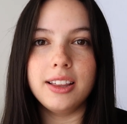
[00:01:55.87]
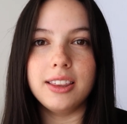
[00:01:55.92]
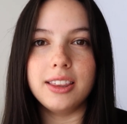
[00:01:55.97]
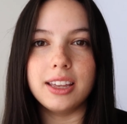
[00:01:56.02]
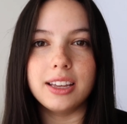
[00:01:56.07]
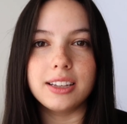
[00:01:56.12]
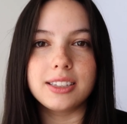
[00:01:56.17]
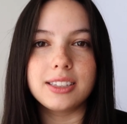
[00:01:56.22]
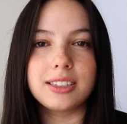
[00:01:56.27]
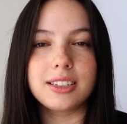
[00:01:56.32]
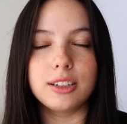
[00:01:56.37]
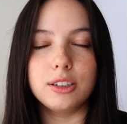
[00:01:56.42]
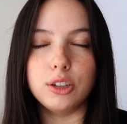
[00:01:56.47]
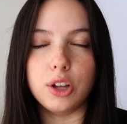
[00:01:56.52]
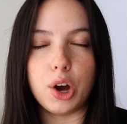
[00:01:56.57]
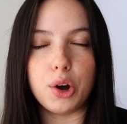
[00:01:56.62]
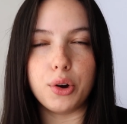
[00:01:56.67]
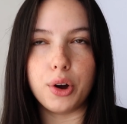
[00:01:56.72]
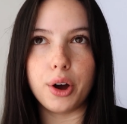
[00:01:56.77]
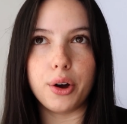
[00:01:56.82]
This
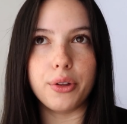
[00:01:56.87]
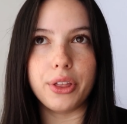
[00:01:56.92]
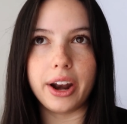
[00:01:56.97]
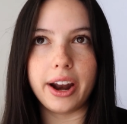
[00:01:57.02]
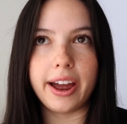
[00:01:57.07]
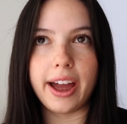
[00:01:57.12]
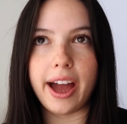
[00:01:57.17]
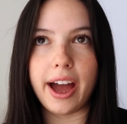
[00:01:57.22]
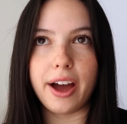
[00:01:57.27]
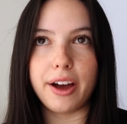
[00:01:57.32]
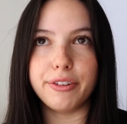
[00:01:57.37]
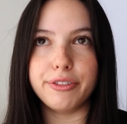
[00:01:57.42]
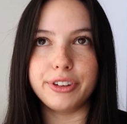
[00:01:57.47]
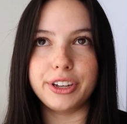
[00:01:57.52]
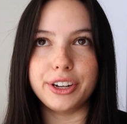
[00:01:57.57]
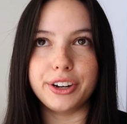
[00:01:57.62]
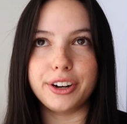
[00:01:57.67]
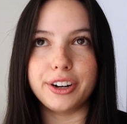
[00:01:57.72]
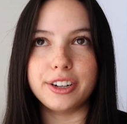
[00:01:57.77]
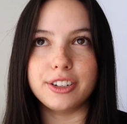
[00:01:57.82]
logo that I have
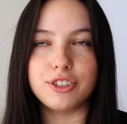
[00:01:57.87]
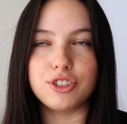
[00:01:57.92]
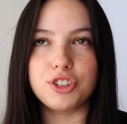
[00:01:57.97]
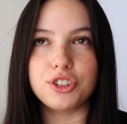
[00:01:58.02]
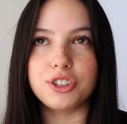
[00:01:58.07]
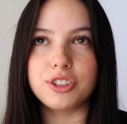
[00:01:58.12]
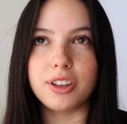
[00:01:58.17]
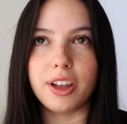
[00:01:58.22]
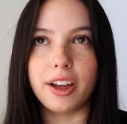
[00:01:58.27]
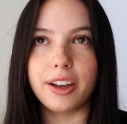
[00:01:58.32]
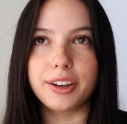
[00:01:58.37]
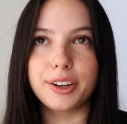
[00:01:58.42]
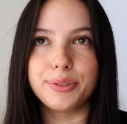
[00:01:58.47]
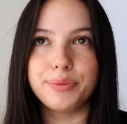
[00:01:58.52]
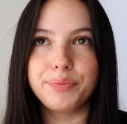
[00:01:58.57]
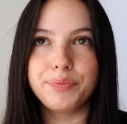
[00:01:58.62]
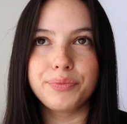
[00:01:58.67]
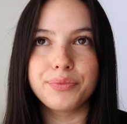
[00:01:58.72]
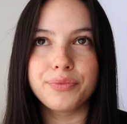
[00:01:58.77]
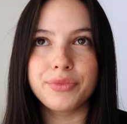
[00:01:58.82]
here is just like